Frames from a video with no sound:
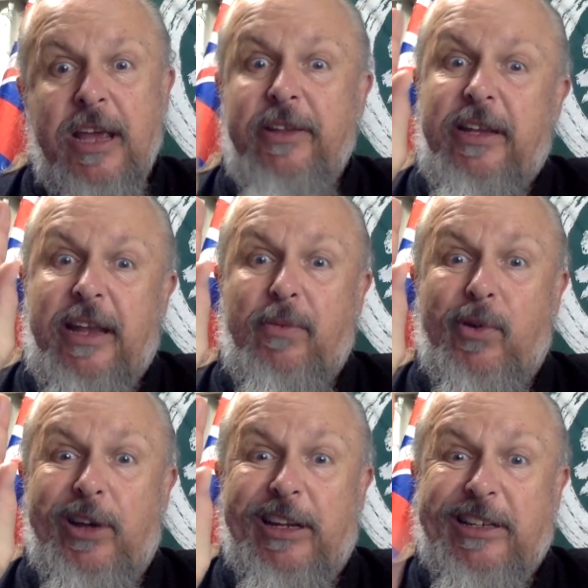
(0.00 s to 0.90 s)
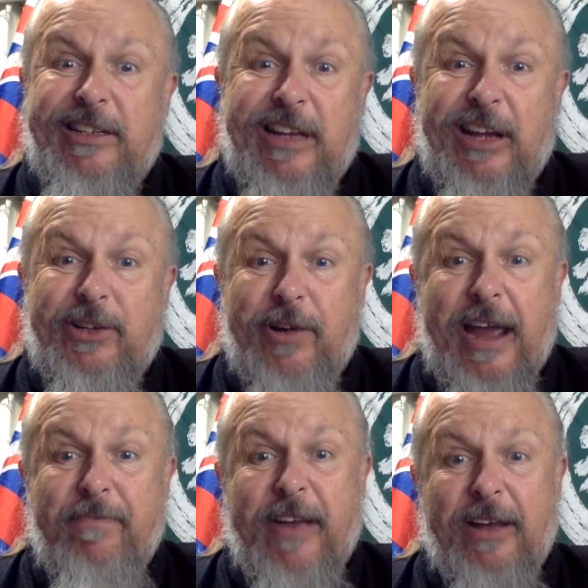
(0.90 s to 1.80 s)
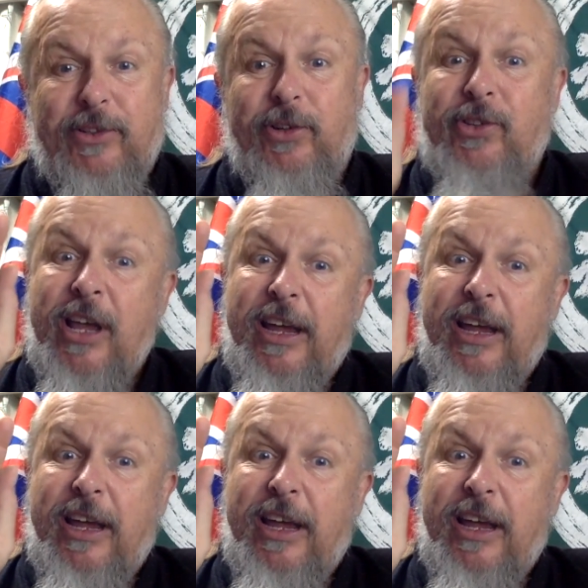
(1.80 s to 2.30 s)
Then they wanted crab vouchers.